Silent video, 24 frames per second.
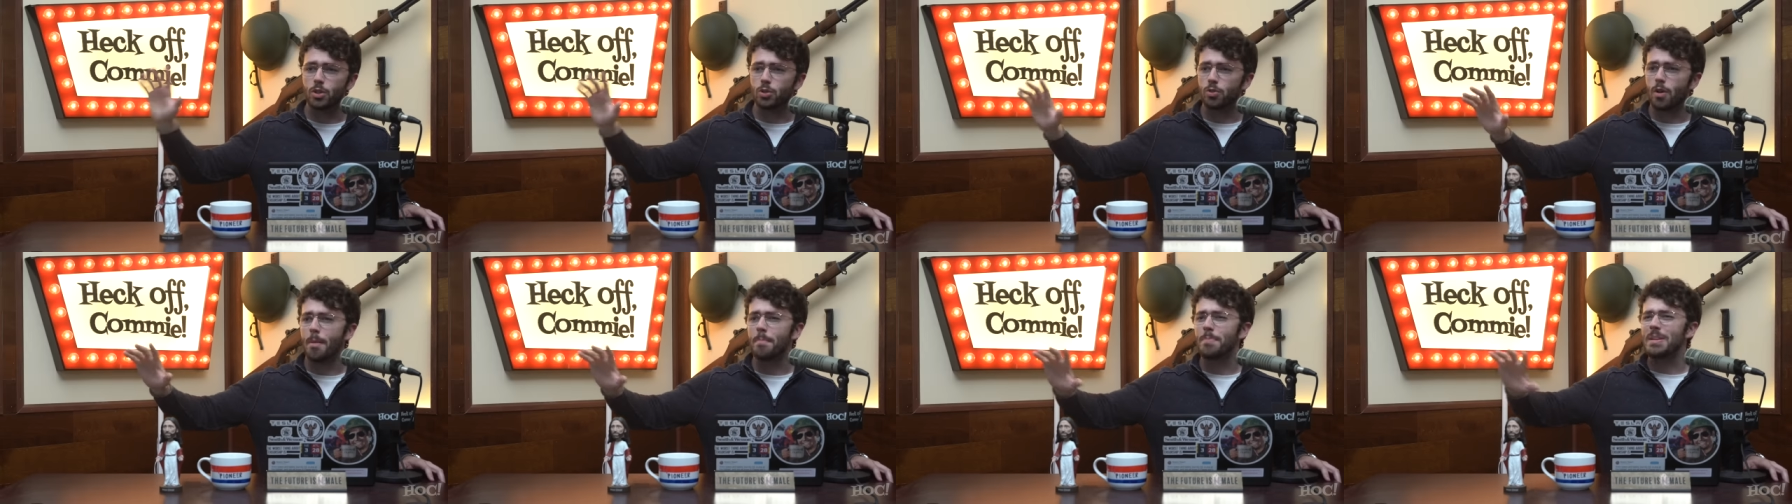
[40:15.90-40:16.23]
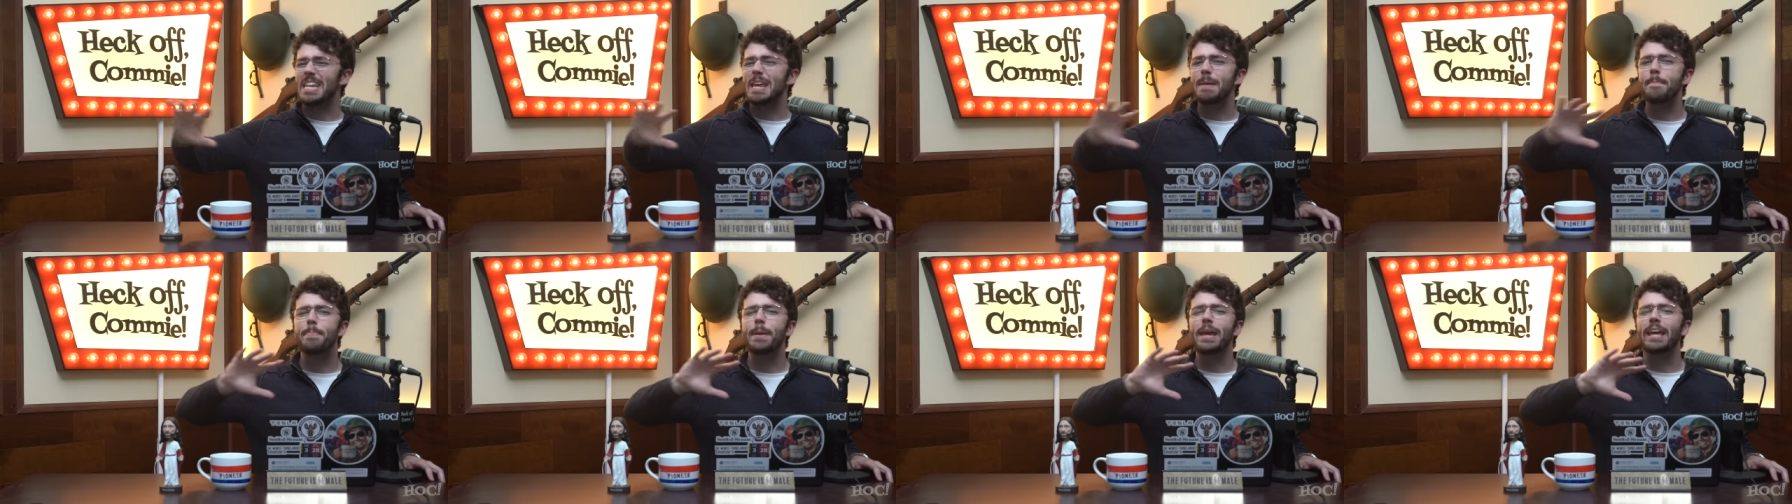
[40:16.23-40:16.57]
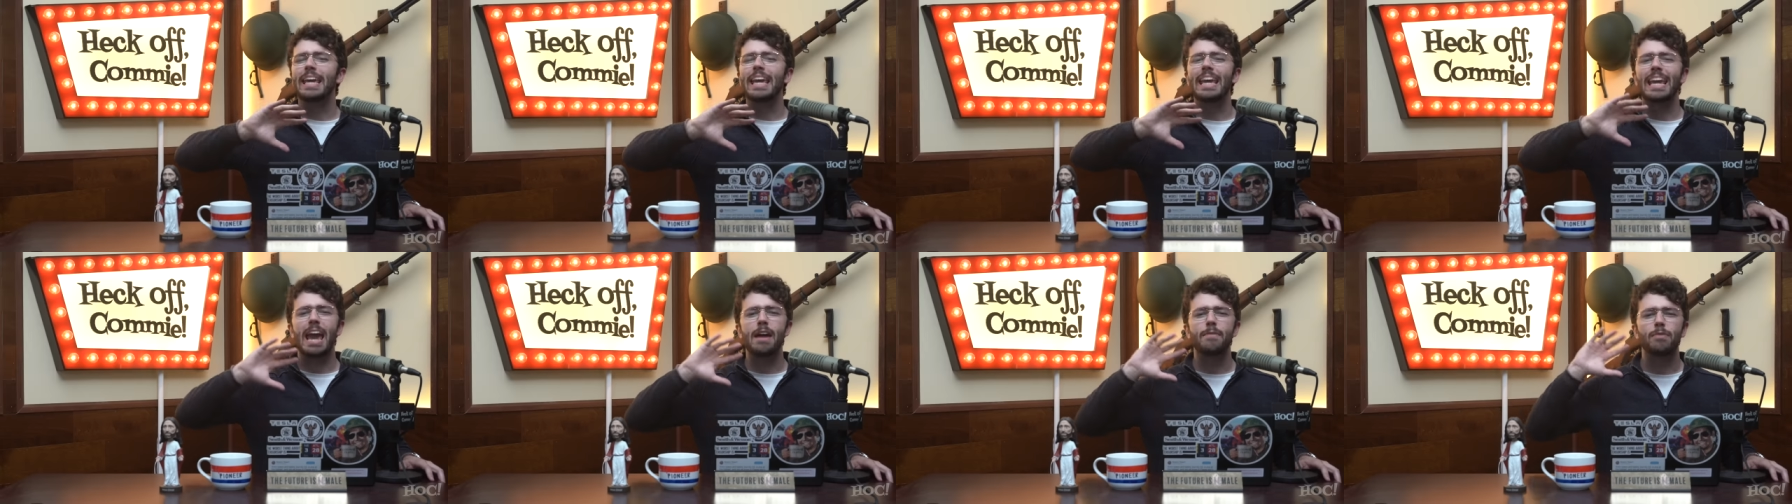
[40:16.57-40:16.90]
Trump,
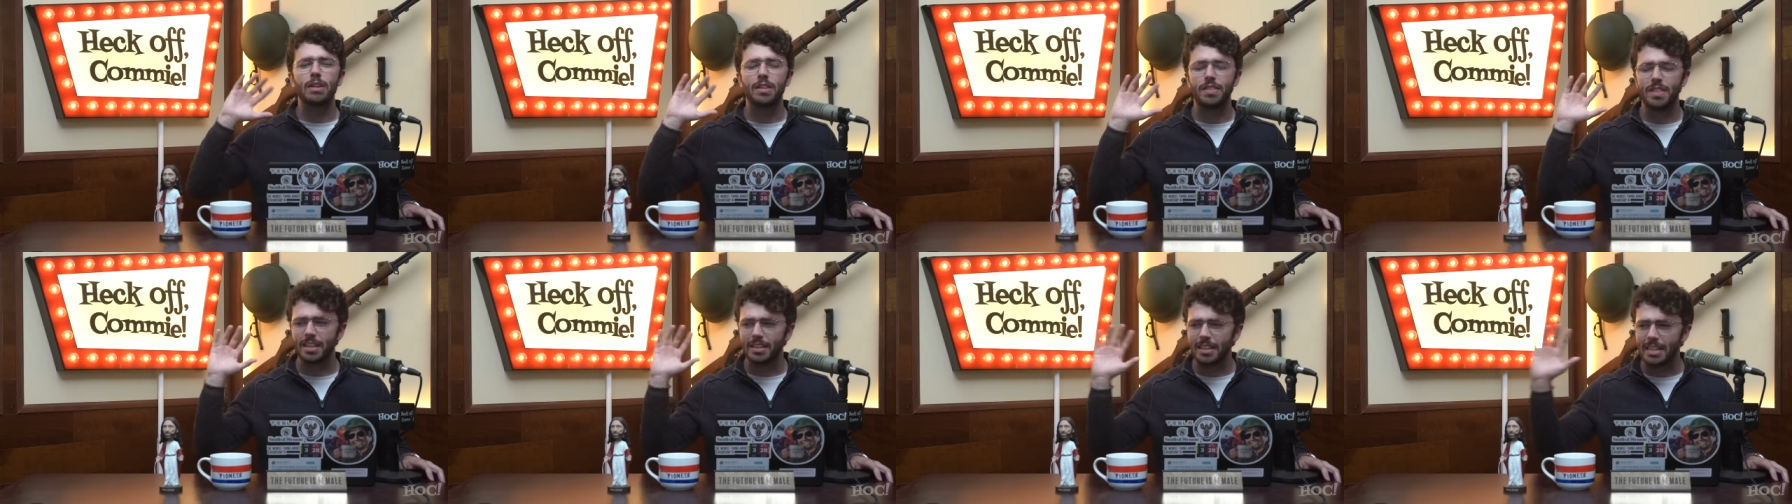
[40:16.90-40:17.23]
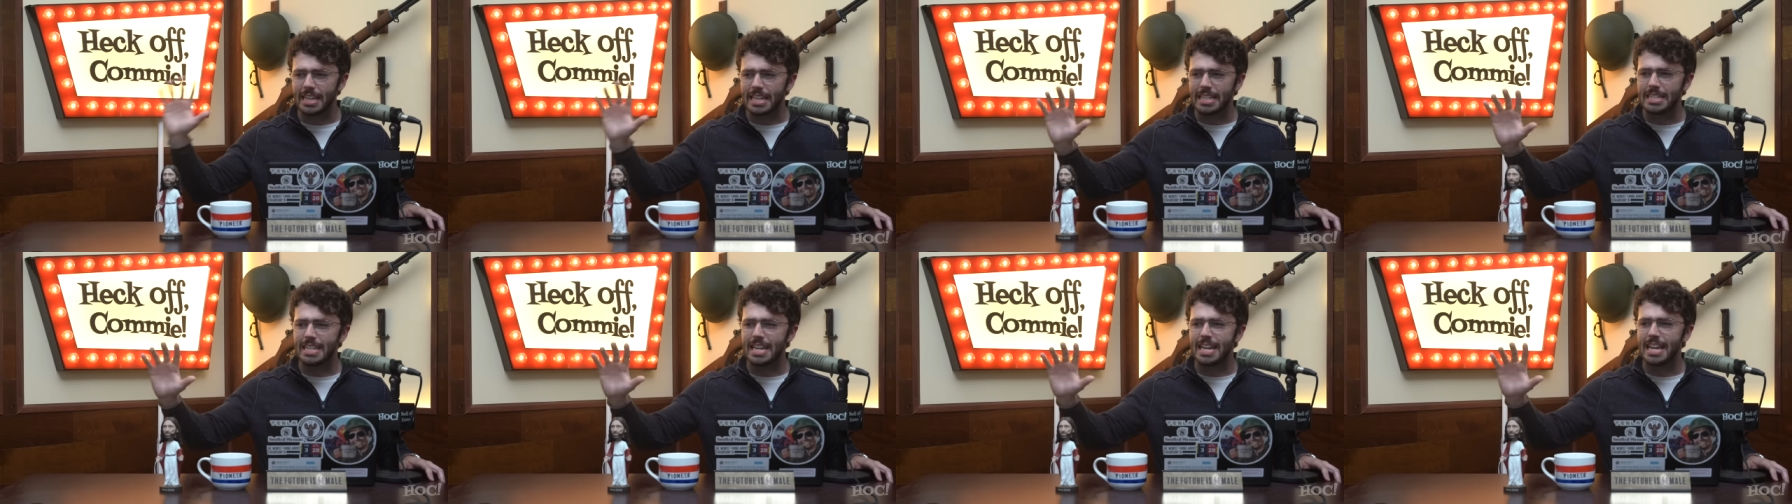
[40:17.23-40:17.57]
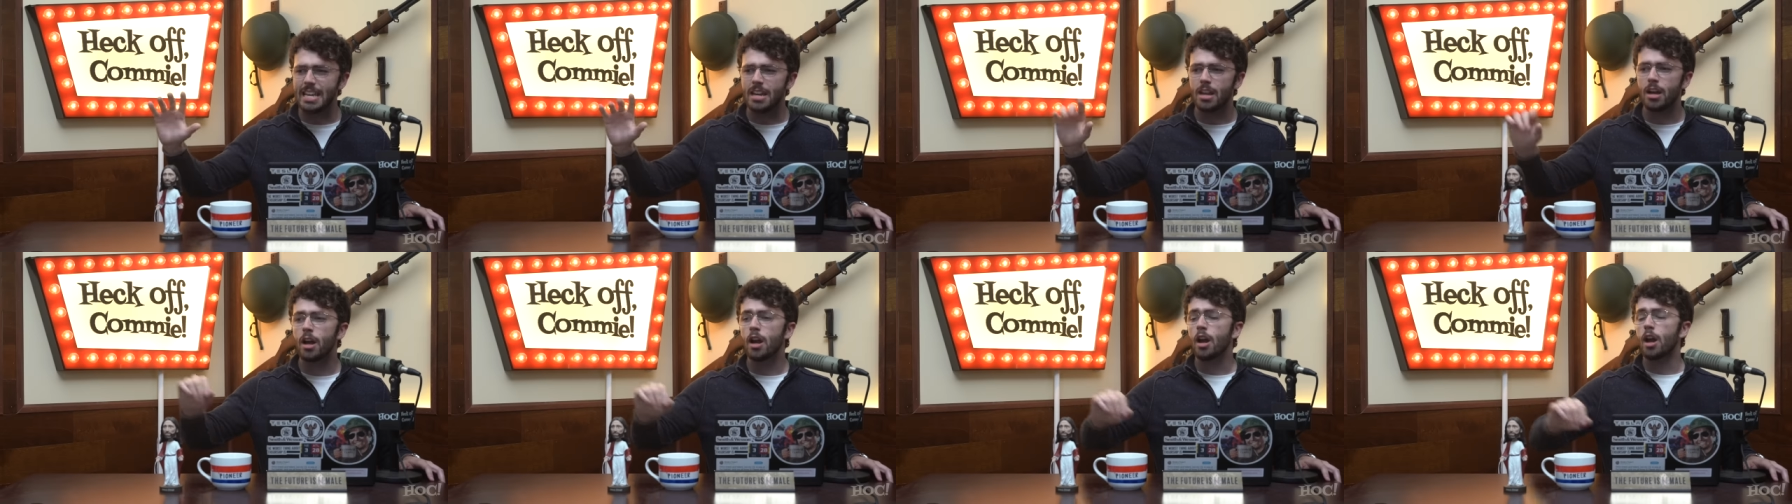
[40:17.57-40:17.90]
nitpicking everything that he
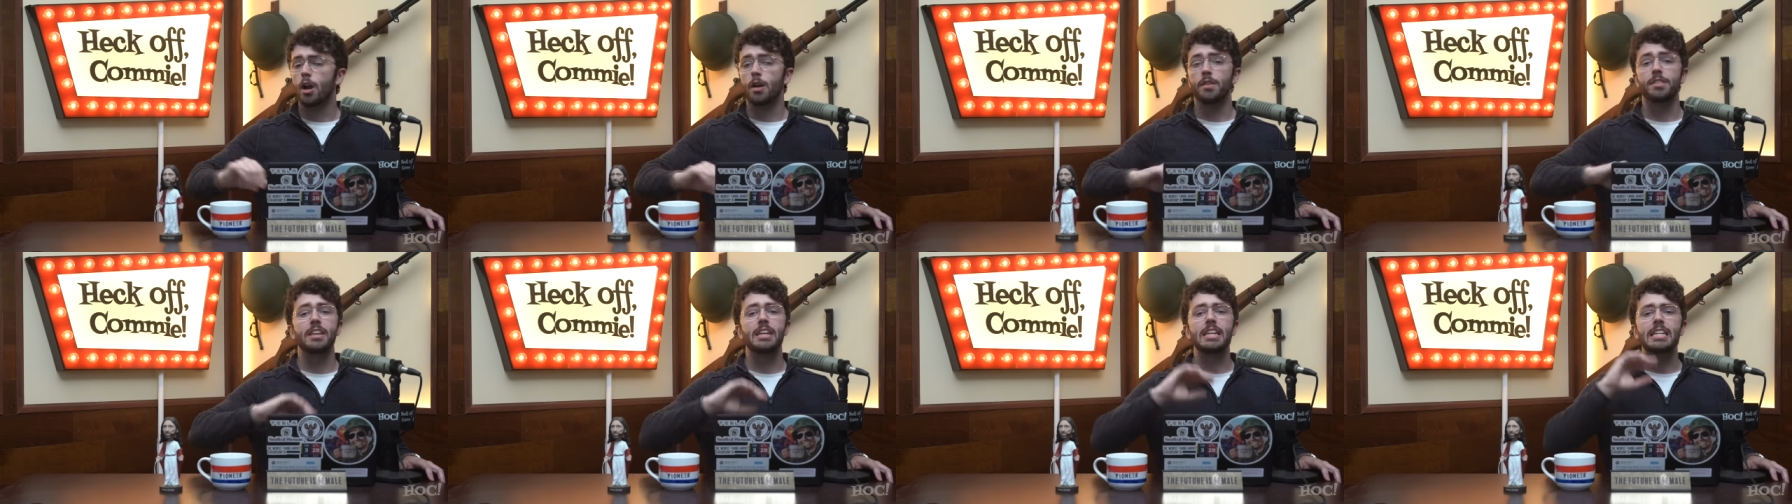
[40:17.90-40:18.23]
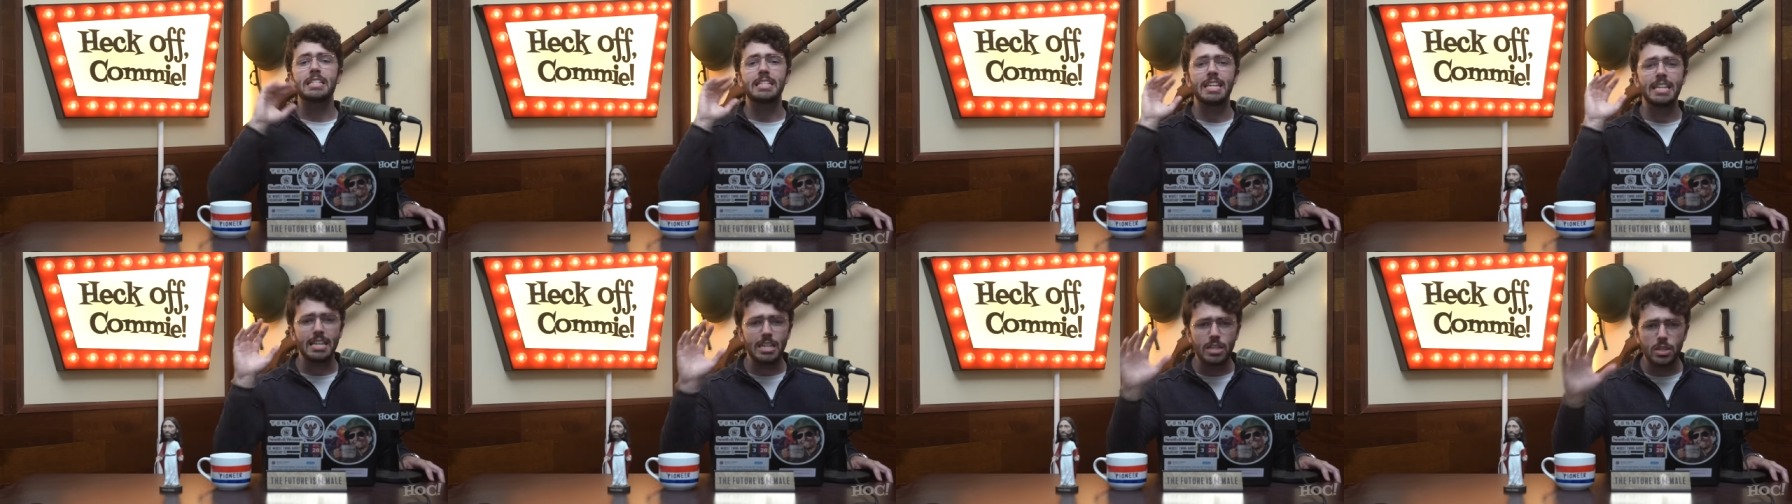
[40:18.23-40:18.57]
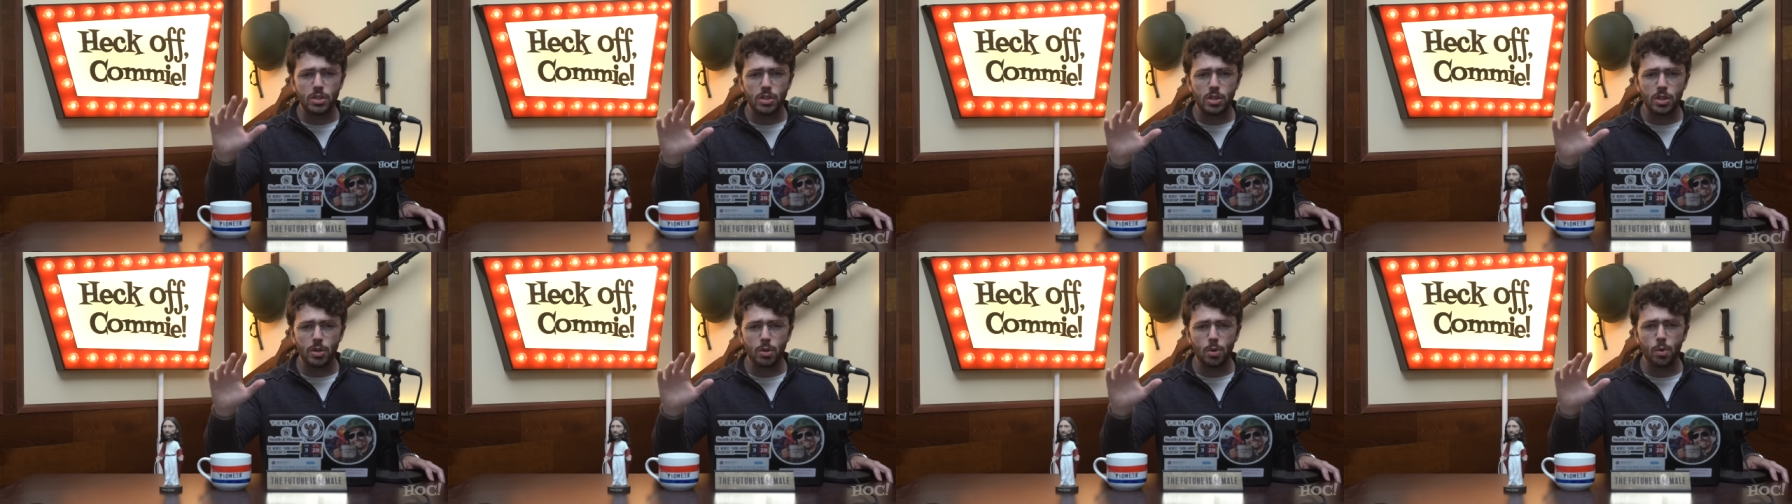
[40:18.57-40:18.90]
did or that he didn't
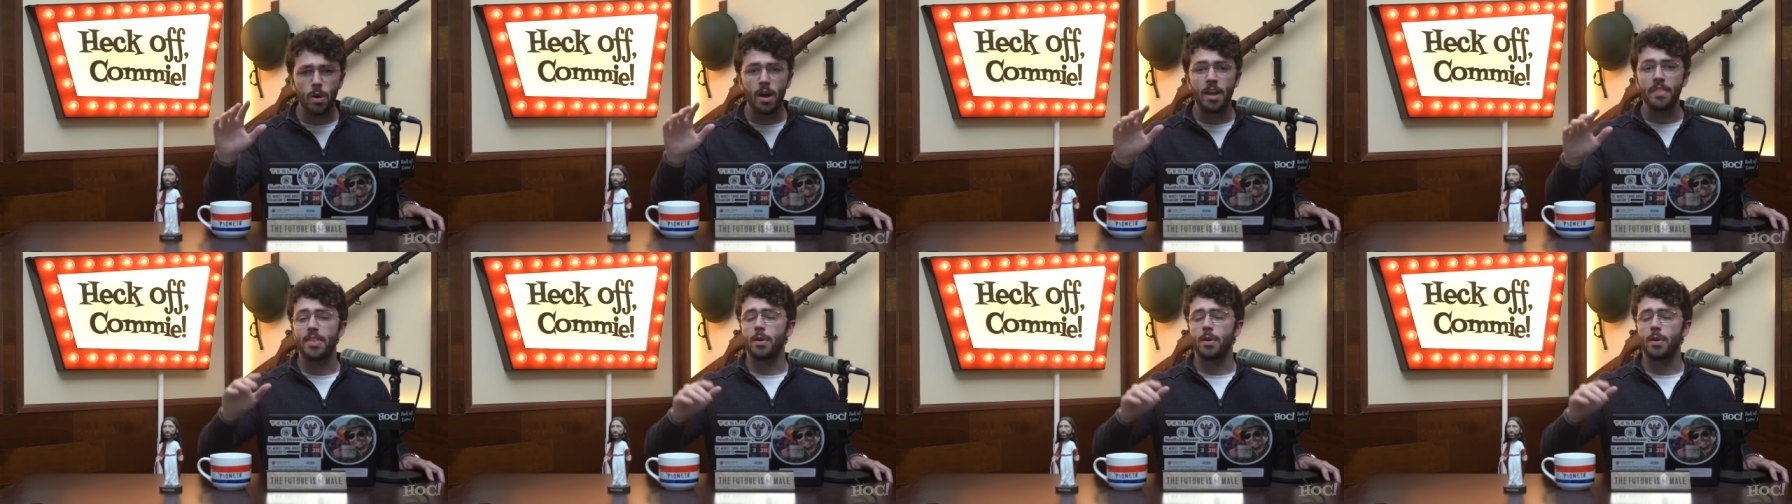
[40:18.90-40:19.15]
do.